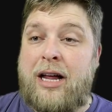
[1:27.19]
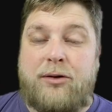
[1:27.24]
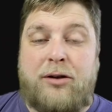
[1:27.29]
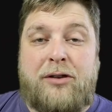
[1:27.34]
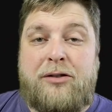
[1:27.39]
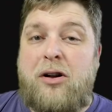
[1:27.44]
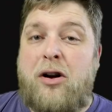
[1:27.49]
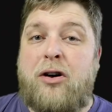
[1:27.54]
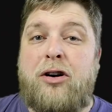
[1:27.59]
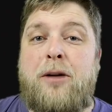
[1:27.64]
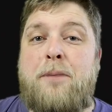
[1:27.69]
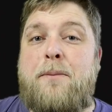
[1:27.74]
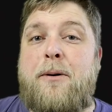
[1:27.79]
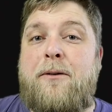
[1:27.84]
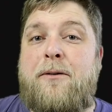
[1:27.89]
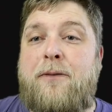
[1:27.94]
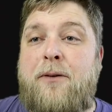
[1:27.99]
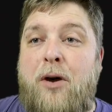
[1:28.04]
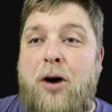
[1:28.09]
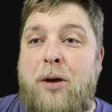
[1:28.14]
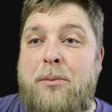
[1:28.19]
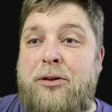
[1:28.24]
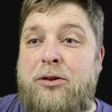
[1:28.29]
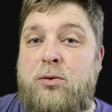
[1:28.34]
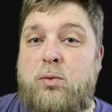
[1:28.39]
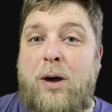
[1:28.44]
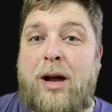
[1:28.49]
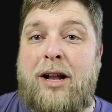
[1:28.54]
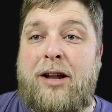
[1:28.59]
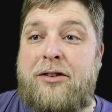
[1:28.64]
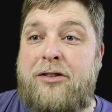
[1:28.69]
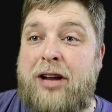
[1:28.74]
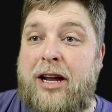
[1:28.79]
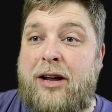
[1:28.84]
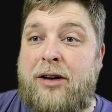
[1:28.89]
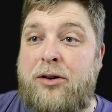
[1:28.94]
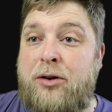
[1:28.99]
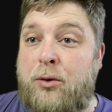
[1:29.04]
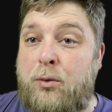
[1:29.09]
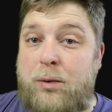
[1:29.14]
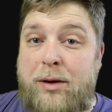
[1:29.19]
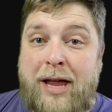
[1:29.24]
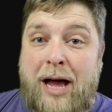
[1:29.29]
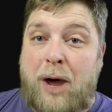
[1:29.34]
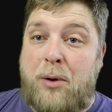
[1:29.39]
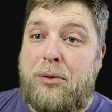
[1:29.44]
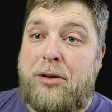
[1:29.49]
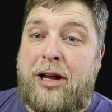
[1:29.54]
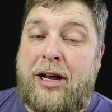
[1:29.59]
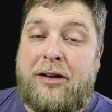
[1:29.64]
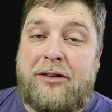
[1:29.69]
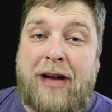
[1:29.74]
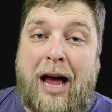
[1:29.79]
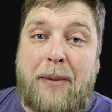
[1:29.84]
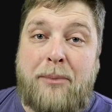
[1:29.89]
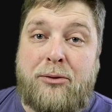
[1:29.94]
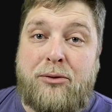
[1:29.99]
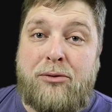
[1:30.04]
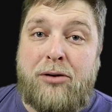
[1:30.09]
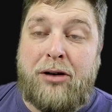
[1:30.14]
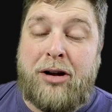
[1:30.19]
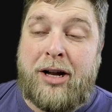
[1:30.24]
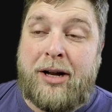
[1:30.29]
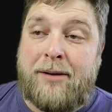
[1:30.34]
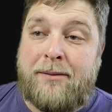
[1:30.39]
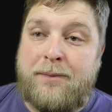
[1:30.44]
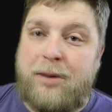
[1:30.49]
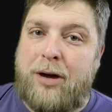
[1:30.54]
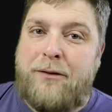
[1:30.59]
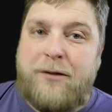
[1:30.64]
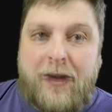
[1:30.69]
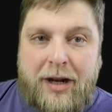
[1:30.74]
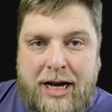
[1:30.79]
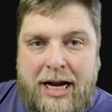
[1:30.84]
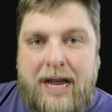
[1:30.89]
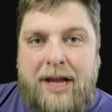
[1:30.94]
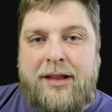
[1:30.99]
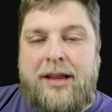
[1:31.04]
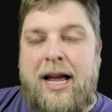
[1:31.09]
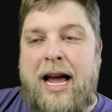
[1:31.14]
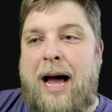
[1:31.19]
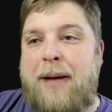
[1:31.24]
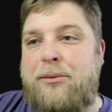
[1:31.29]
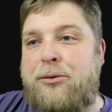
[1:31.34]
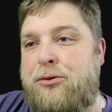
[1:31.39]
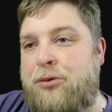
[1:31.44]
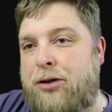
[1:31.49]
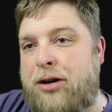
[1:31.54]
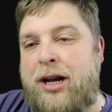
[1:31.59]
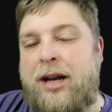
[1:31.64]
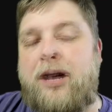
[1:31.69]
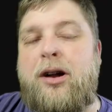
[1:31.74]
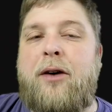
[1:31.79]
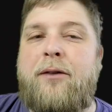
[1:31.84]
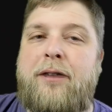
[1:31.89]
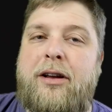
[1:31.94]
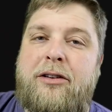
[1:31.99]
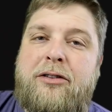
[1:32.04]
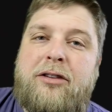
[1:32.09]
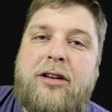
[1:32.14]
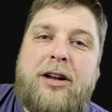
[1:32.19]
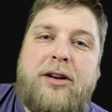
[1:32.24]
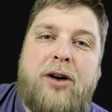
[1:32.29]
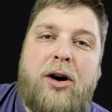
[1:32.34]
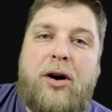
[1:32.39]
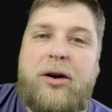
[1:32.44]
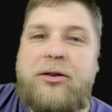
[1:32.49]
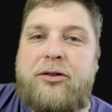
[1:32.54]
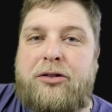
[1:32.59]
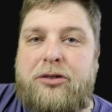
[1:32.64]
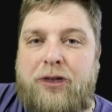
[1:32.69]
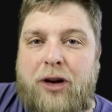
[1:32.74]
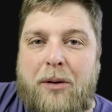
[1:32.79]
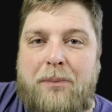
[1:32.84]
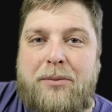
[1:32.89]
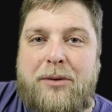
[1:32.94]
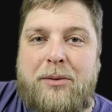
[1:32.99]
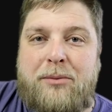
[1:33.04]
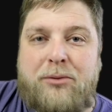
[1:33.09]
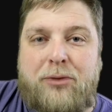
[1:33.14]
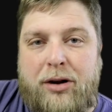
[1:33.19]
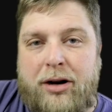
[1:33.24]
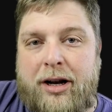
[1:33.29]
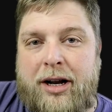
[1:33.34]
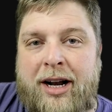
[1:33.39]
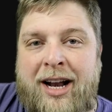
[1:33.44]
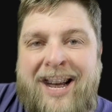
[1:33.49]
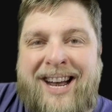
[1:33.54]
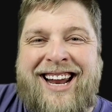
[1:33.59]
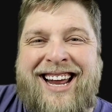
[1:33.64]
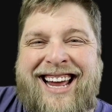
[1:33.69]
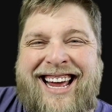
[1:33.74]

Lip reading: So it's not going to perform as well as it could without these apps running. But if you need the apps running, obviously don't stop them running.